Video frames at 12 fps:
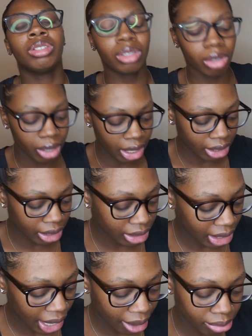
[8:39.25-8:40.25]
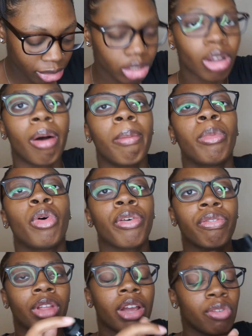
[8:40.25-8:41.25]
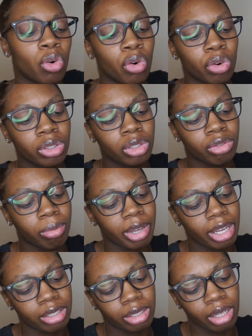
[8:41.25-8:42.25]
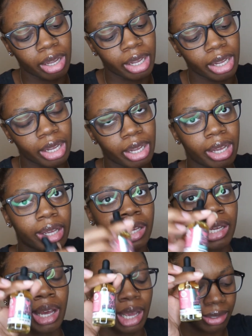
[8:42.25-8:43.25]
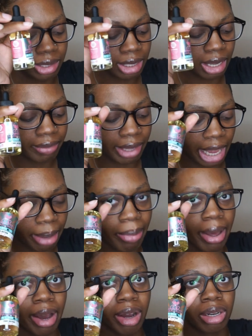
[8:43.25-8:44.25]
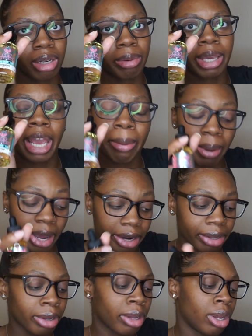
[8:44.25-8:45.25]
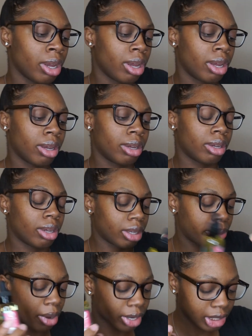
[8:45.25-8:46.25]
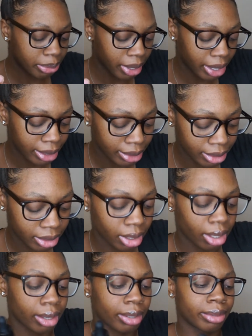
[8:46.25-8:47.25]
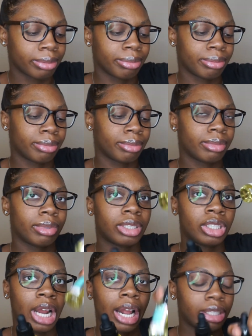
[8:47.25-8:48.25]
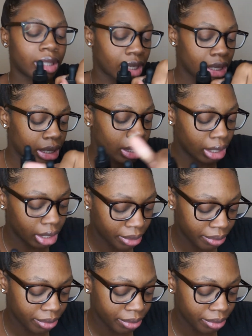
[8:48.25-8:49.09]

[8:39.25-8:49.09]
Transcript: So next I just have some more flavor oils from Get Suck And I just have cake batter, cake batter pumpkin spice, um, chai tea,